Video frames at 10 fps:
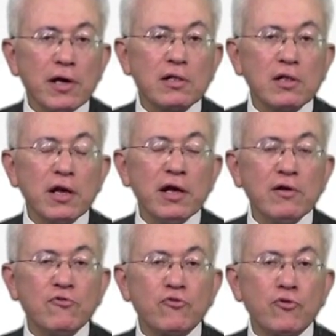it
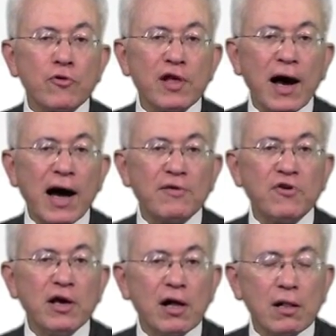leads to the
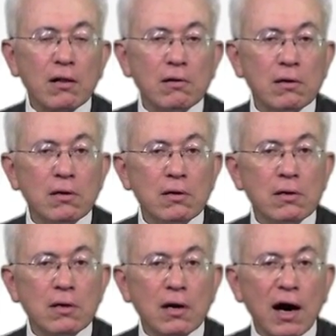ideal
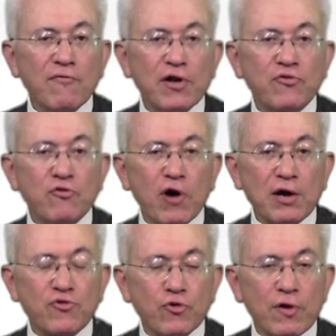of a
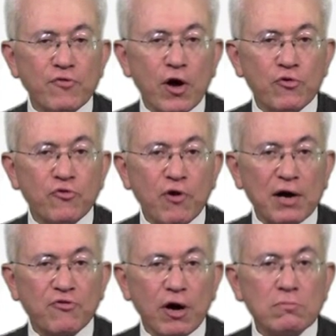structure of no
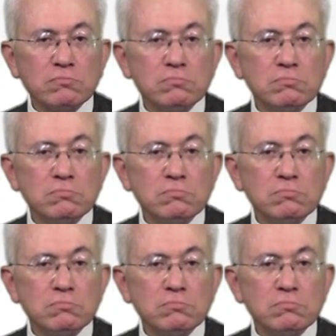structure,